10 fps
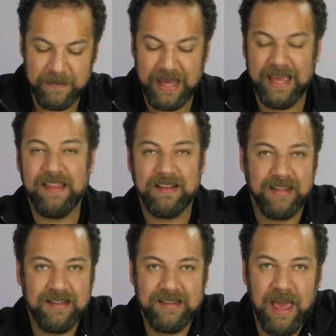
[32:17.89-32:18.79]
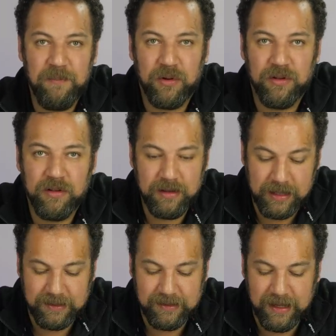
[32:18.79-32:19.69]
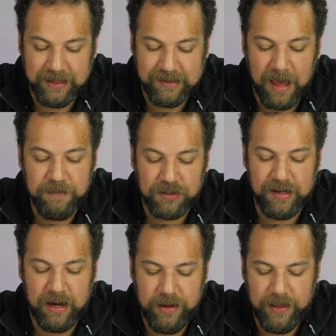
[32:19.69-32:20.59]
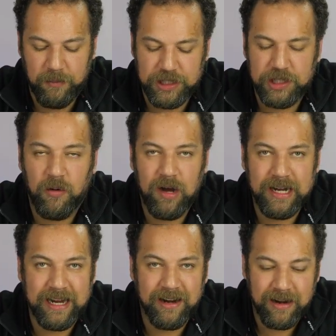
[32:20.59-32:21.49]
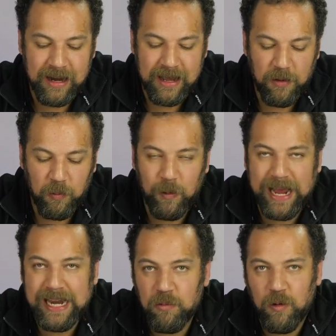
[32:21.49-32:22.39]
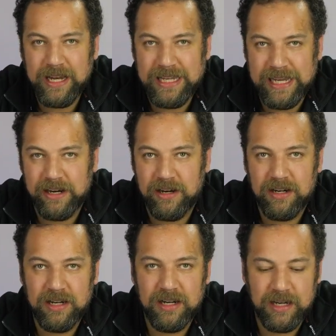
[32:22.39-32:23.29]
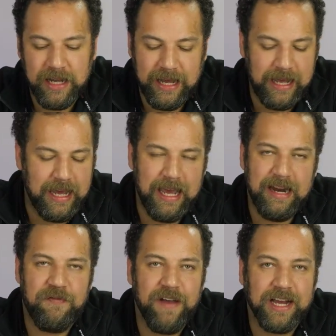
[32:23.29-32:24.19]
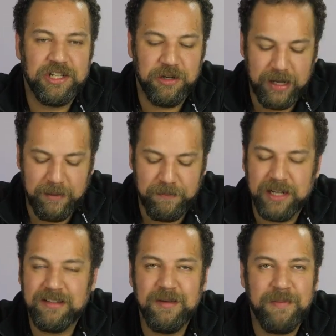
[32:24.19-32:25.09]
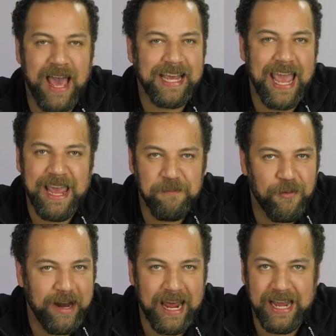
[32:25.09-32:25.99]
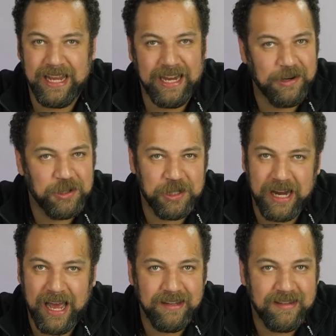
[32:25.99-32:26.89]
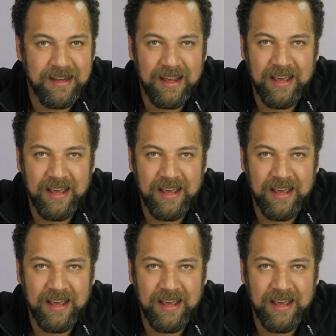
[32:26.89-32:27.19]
In this example scenario that we show on here, waiting 1 year, it affects you, it puts you back 8.8 years, you guys.